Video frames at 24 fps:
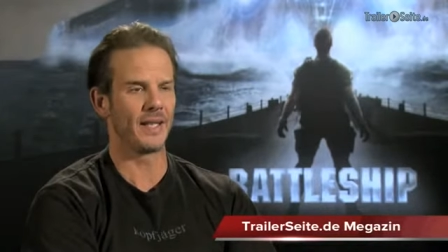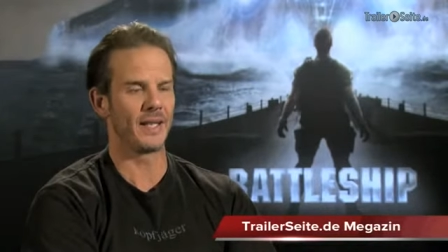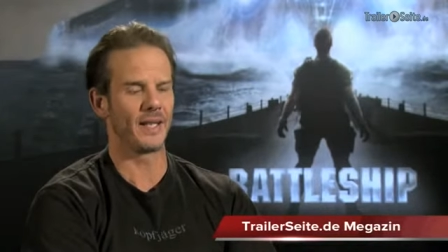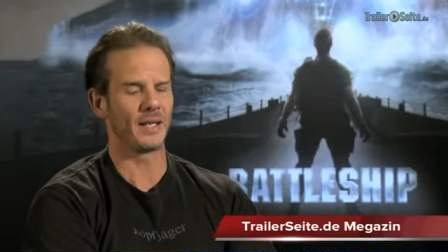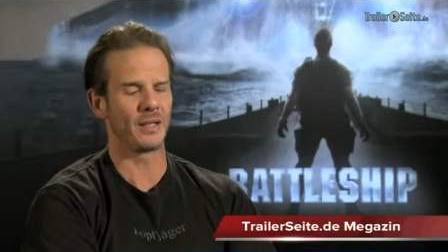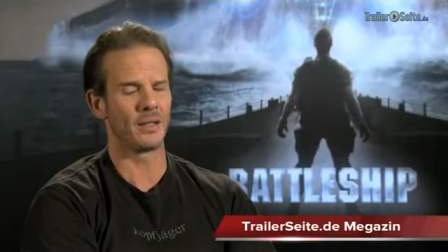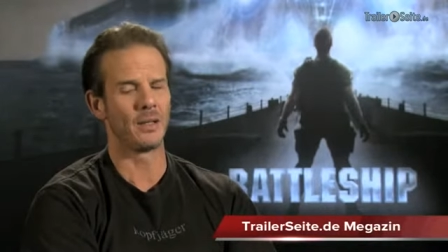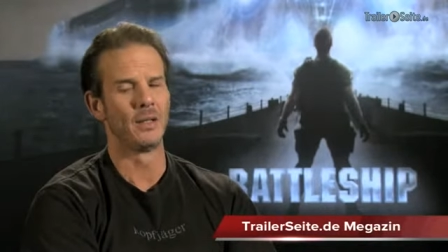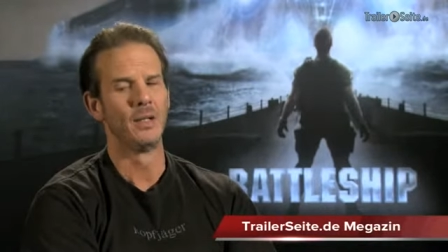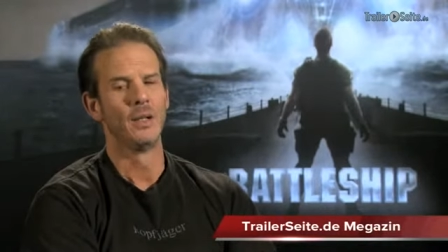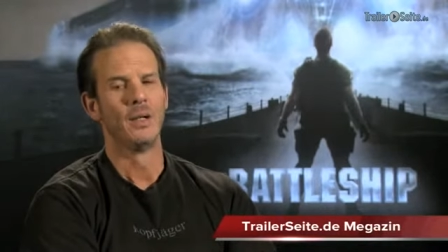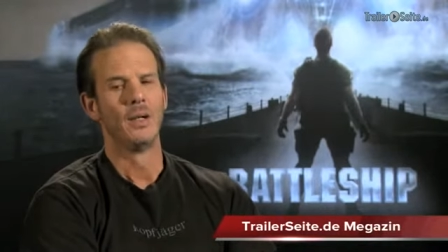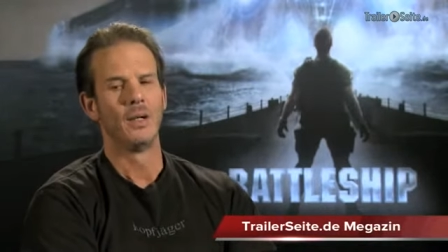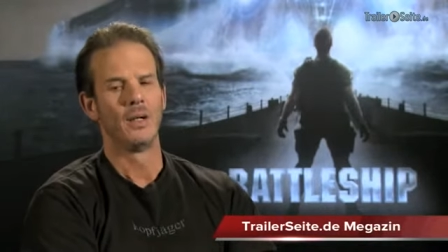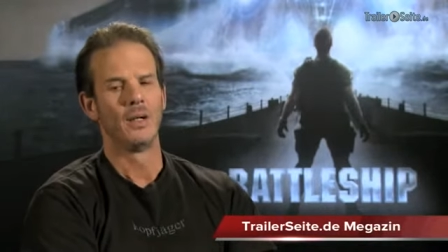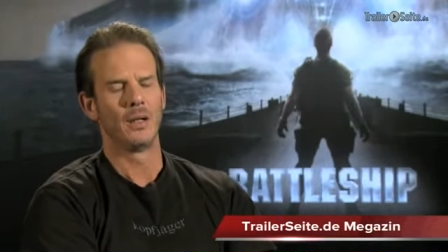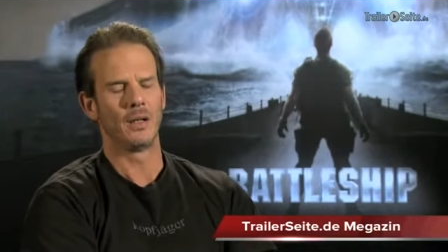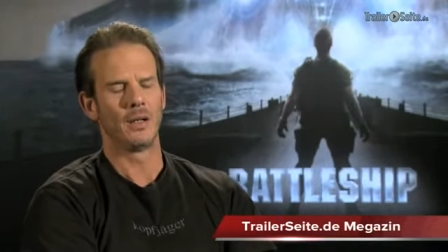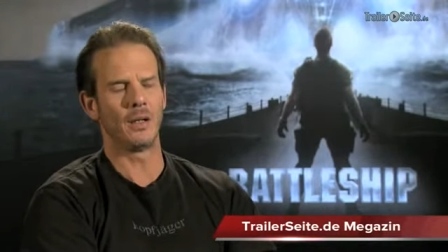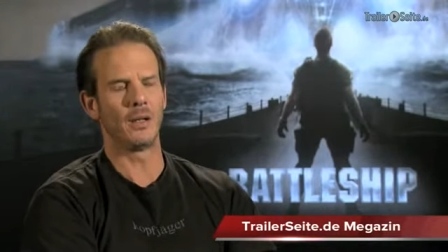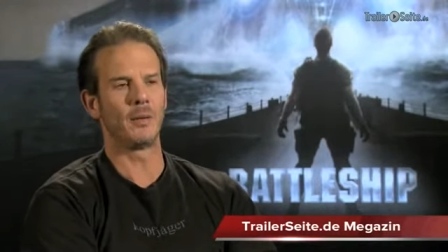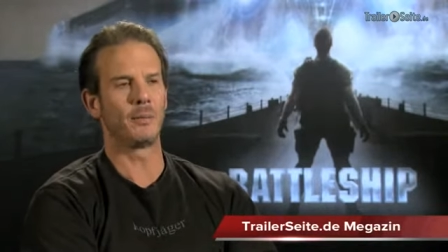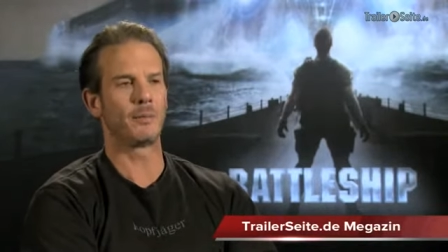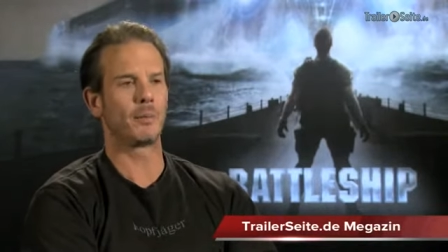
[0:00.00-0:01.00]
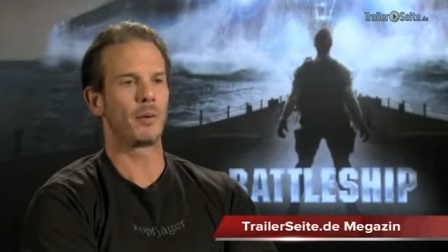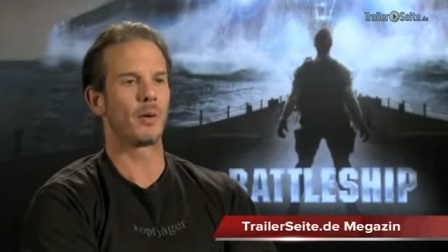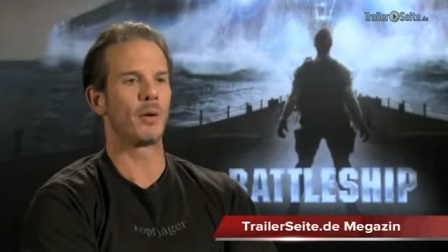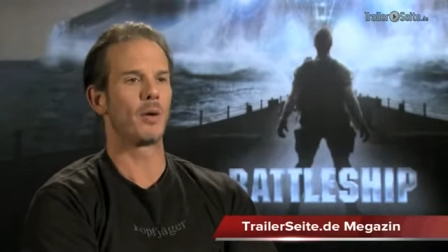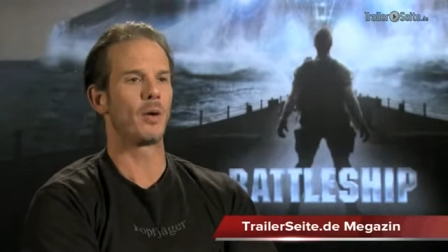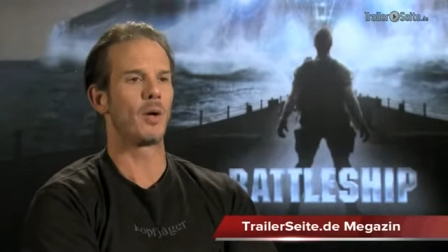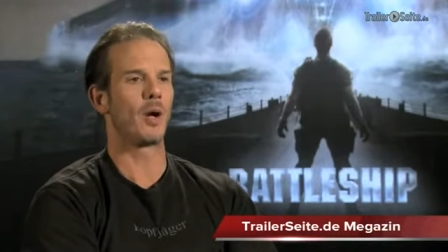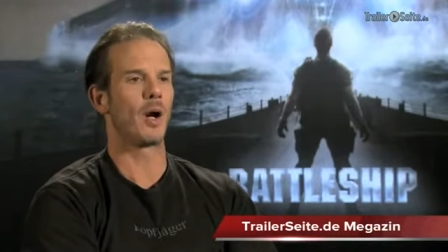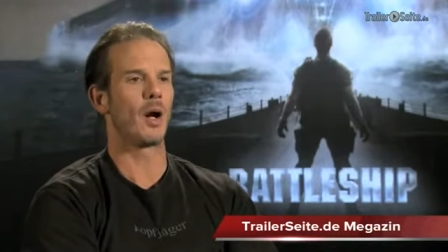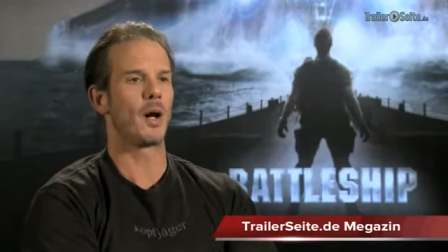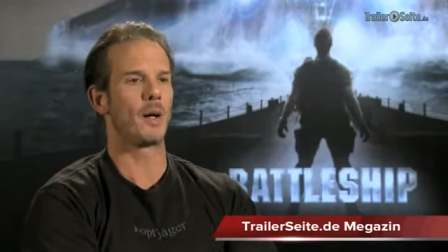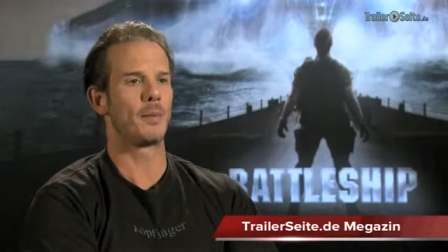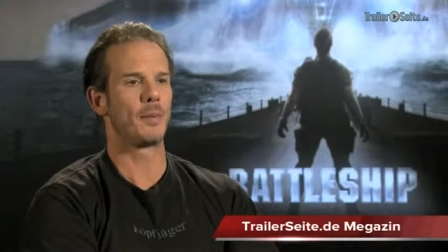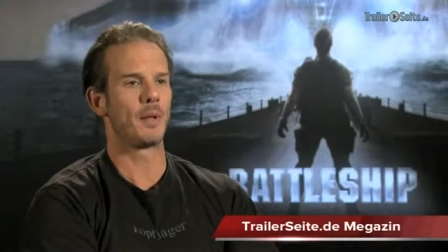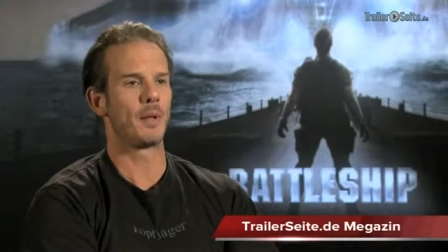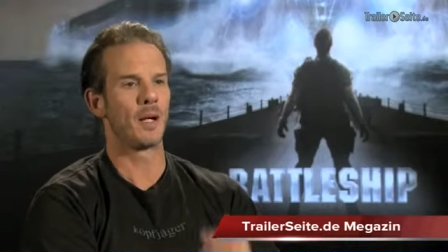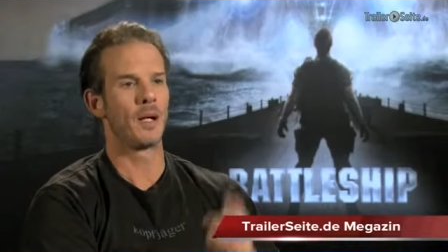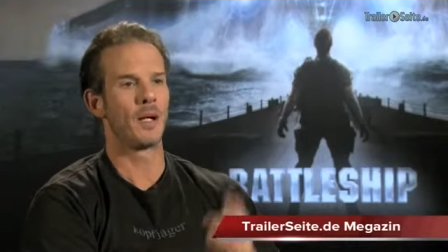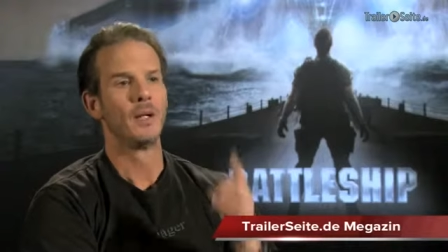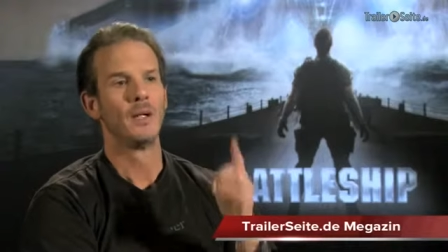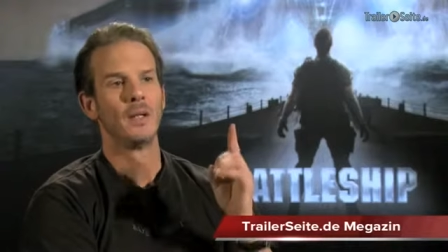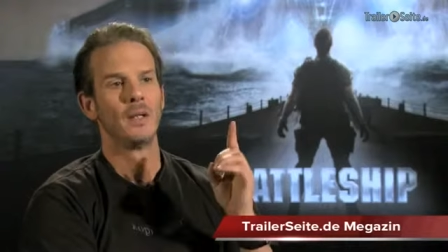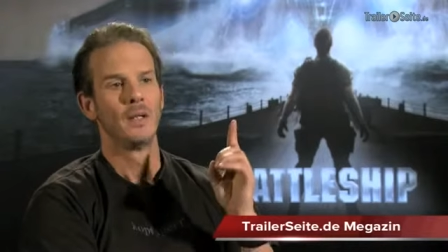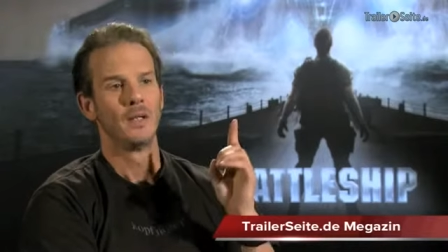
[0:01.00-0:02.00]
in Pearl
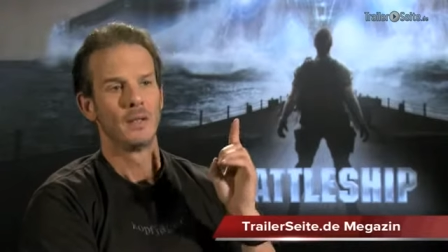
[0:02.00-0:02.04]
Harbor.